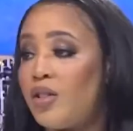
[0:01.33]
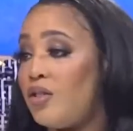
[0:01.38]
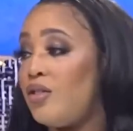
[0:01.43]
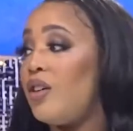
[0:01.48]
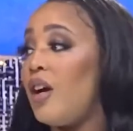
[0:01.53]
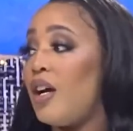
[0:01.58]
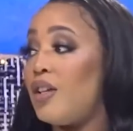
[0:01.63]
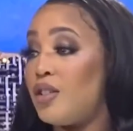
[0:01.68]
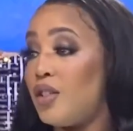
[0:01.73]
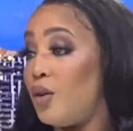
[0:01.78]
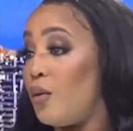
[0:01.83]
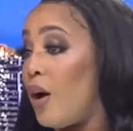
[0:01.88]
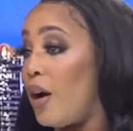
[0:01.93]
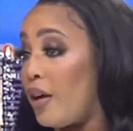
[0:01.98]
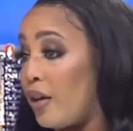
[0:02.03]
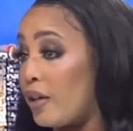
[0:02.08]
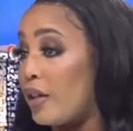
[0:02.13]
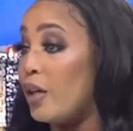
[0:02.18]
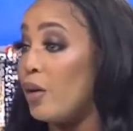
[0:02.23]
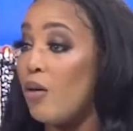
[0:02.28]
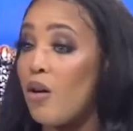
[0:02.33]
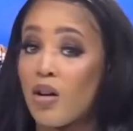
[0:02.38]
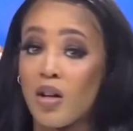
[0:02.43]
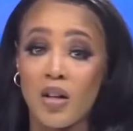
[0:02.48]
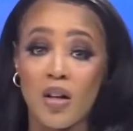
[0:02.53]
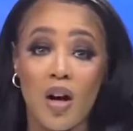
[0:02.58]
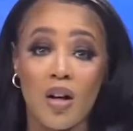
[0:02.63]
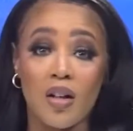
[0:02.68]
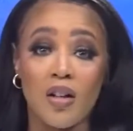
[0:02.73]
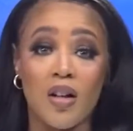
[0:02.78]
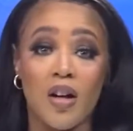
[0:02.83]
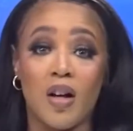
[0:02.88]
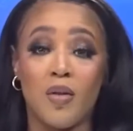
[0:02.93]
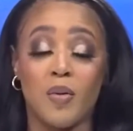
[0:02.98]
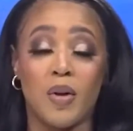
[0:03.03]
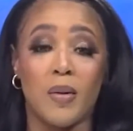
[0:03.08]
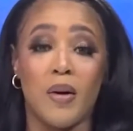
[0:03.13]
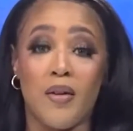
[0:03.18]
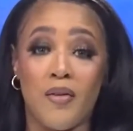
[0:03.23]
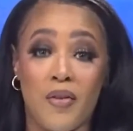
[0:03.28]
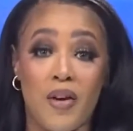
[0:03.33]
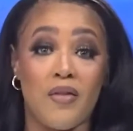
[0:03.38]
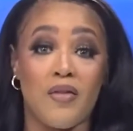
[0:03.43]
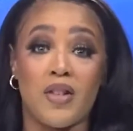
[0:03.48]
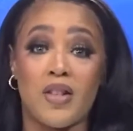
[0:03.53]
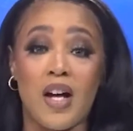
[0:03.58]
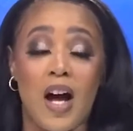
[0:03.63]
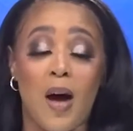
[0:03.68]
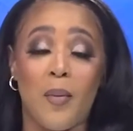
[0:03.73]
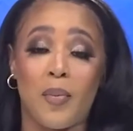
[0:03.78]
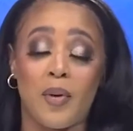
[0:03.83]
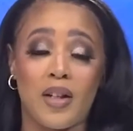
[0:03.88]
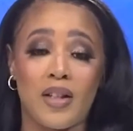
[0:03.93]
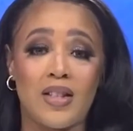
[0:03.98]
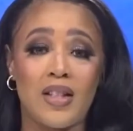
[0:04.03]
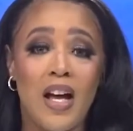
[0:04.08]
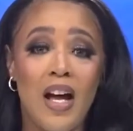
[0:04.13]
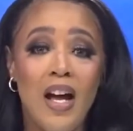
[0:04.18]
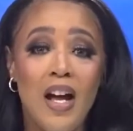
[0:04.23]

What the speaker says: you guys know I can go on and on and on. One of my favorite topics.